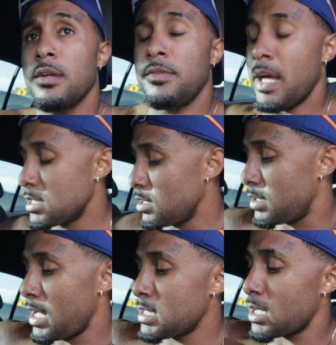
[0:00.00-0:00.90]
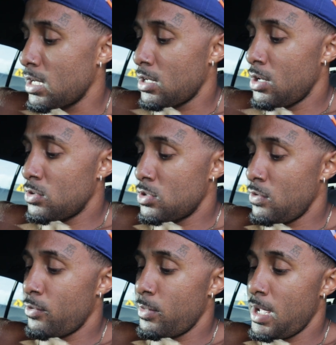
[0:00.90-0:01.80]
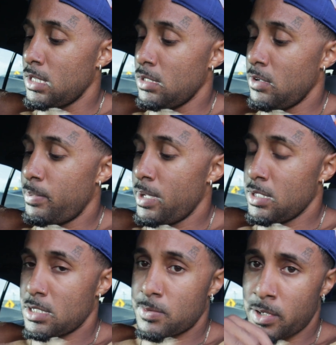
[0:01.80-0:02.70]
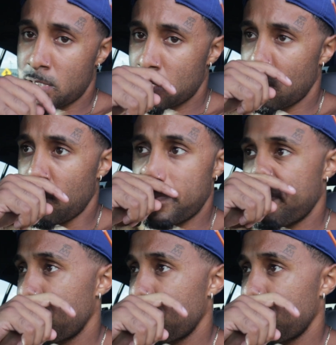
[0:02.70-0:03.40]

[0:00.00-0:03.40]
that's like a go-to for me. I love Panda Express. So